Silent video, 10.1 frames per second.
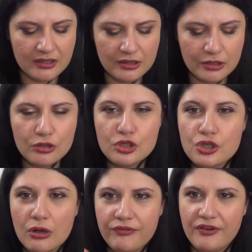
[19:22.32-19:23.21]
it looks
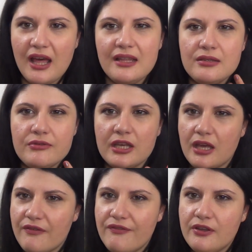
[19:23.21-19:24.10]
so
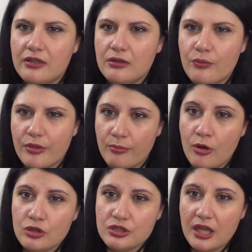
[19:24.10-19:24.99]
flattering, I feel, with
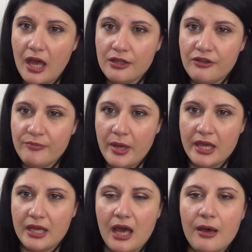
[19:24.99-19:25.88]
most kind of
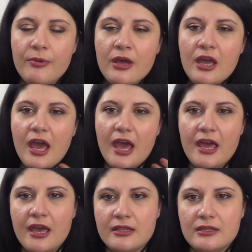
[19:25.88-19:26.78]
makeup.
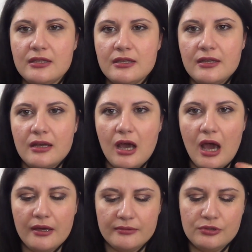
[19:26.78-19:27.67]
And
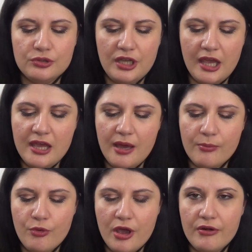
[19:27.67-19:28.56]
today
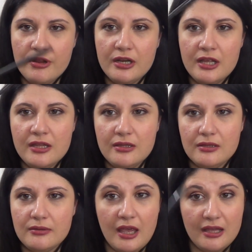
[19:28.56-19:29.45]
I'm wearing
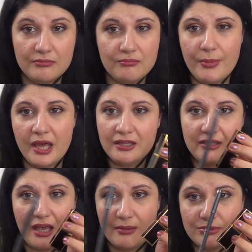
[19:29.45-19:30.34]
it, and many
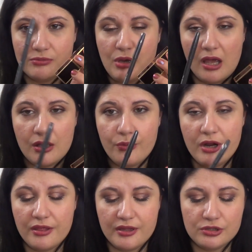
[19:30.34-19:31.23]
times I
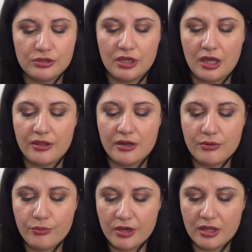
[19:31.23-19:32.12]
wear this
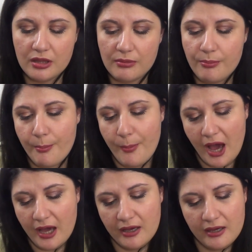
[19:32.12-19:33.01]
together with
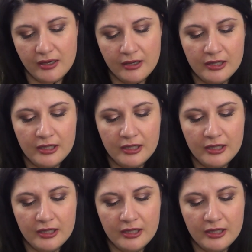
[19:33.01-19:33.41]
MAC